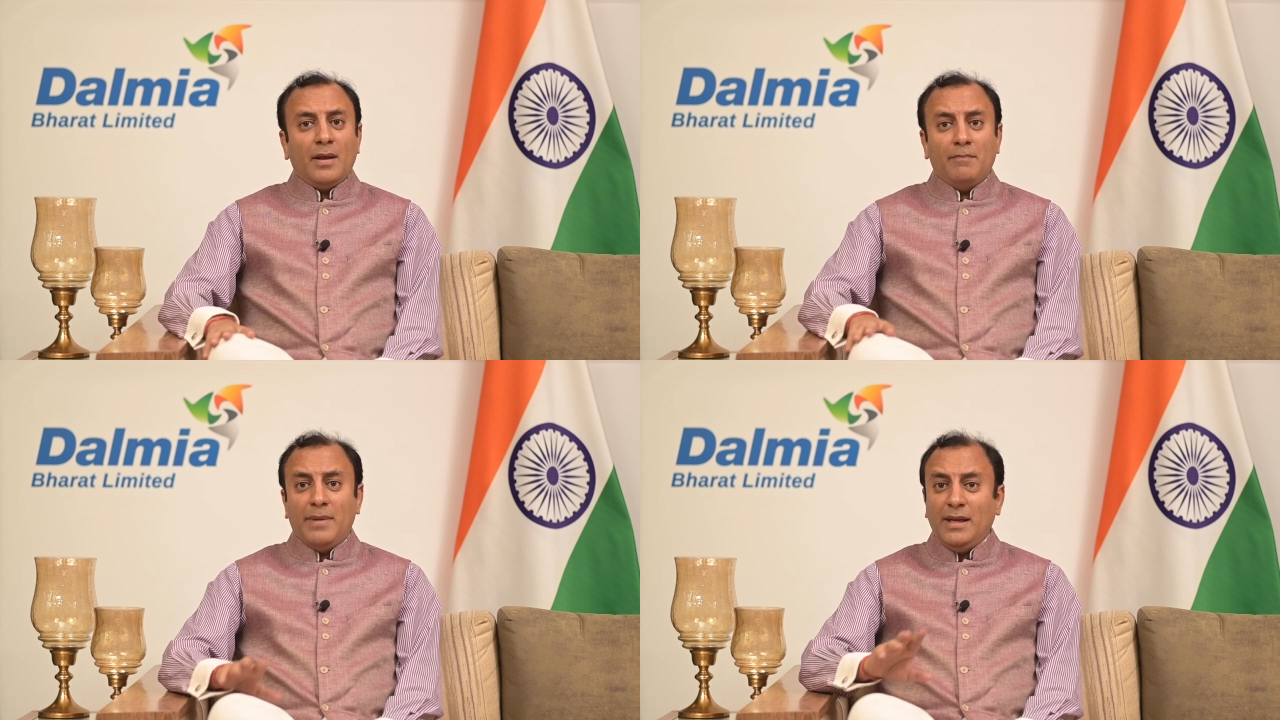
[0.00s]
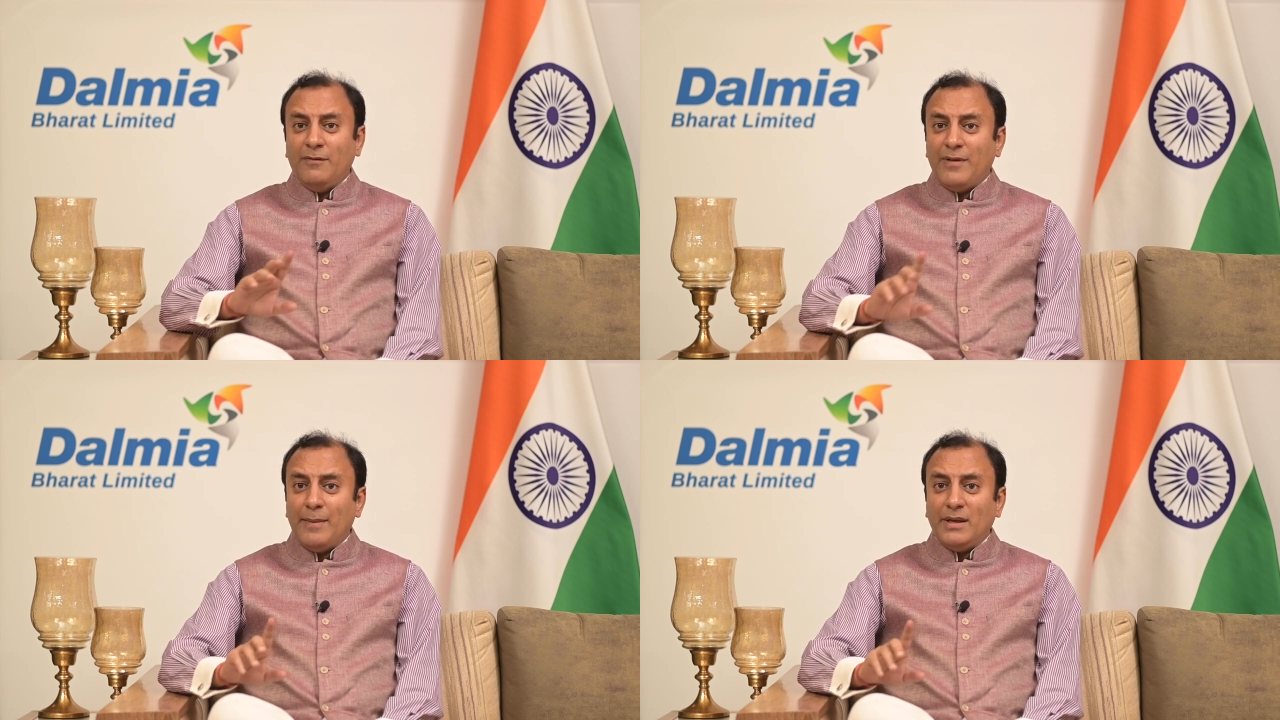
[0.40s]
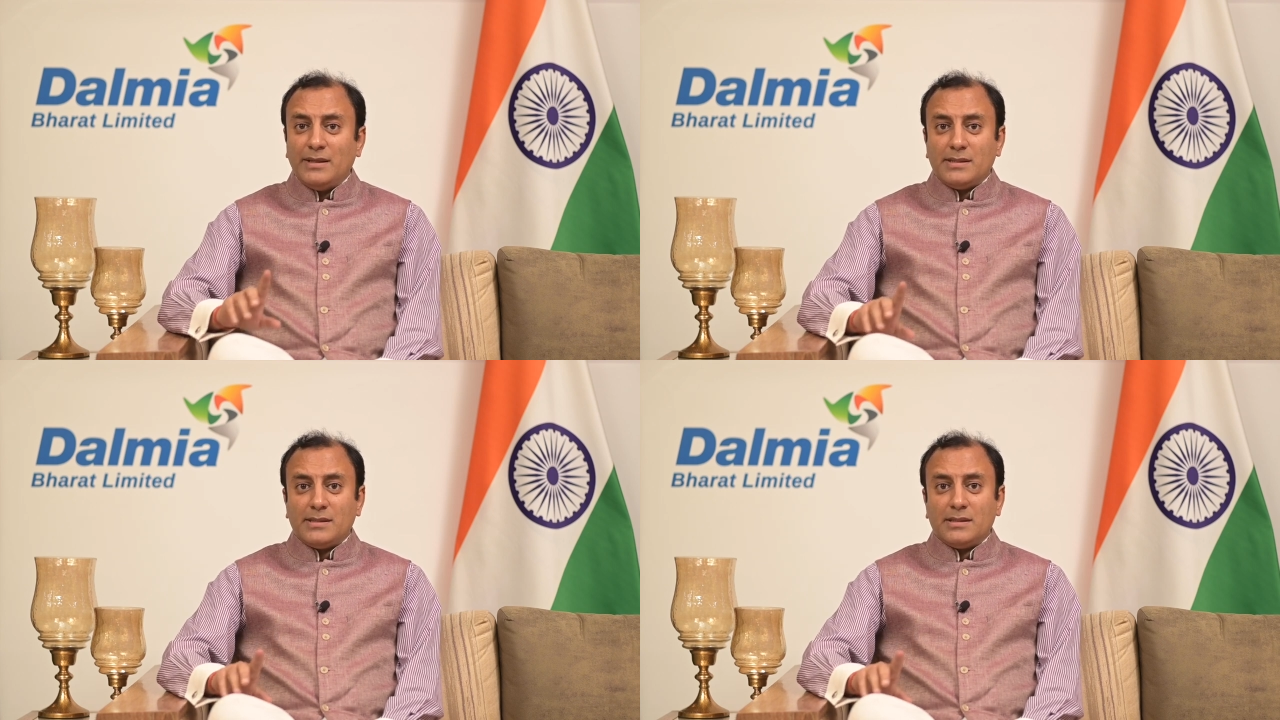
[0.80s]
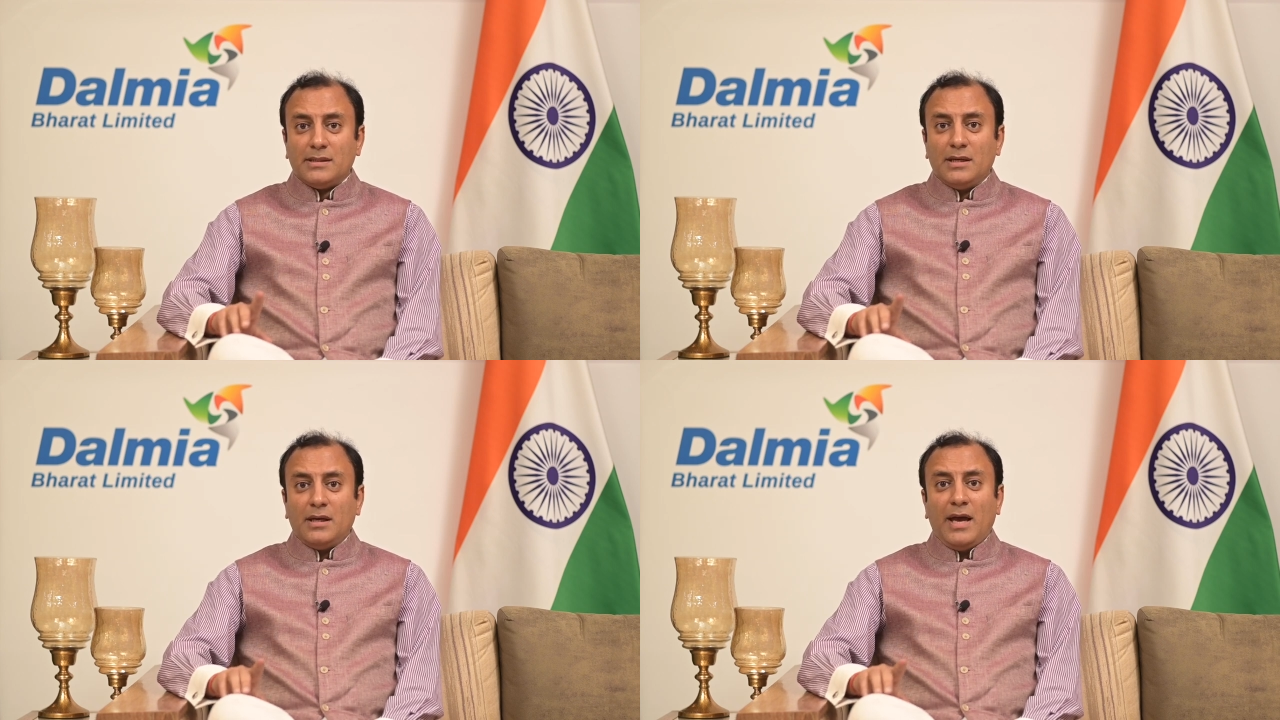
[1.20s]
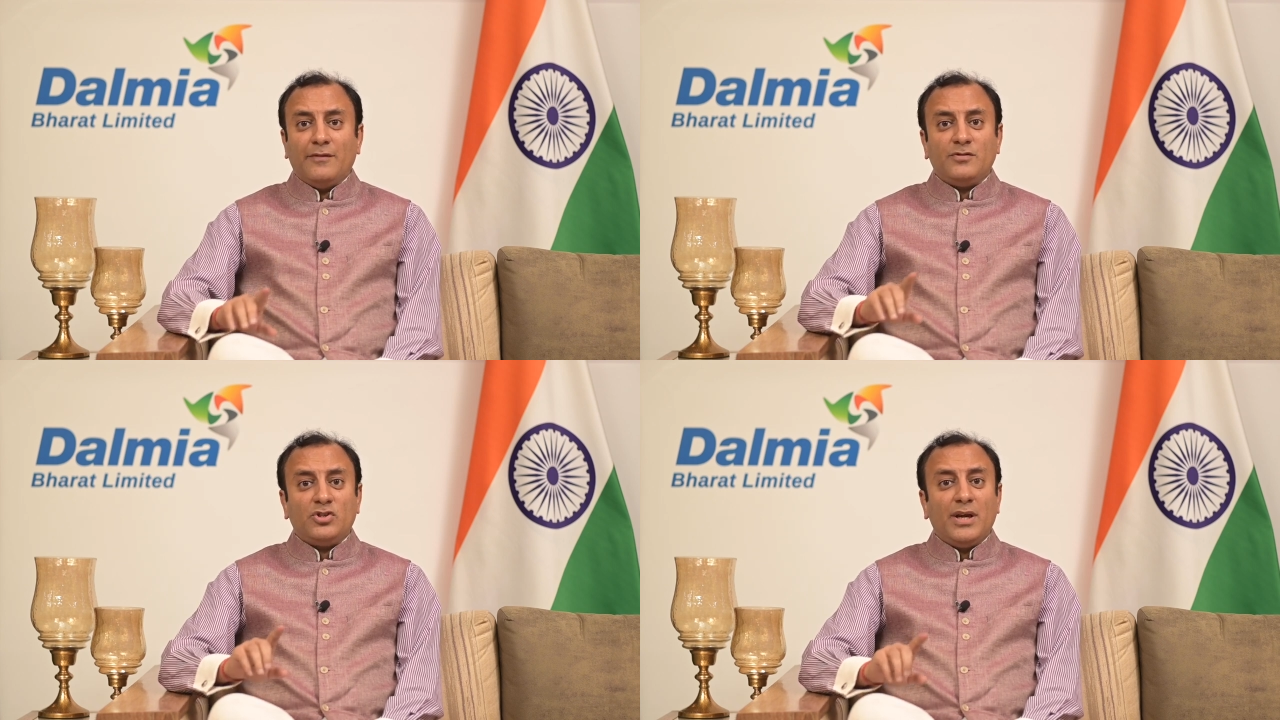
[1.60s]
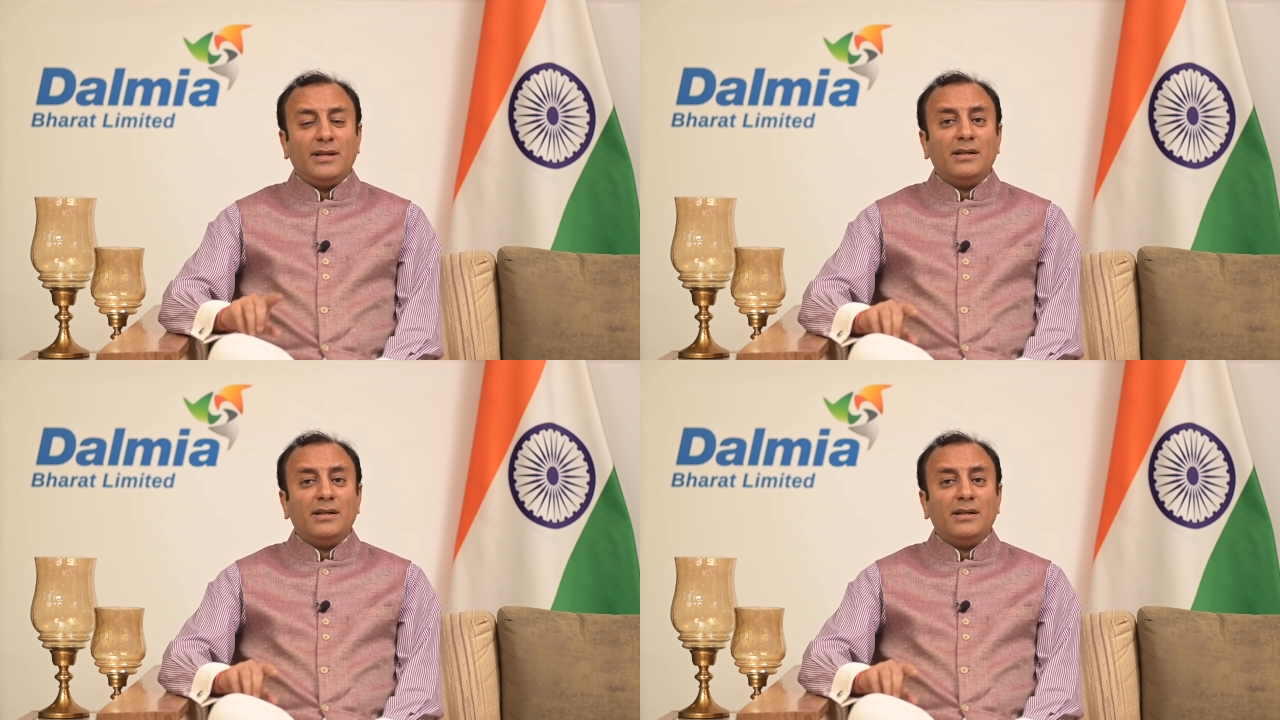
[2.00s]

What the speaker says: Many families have changed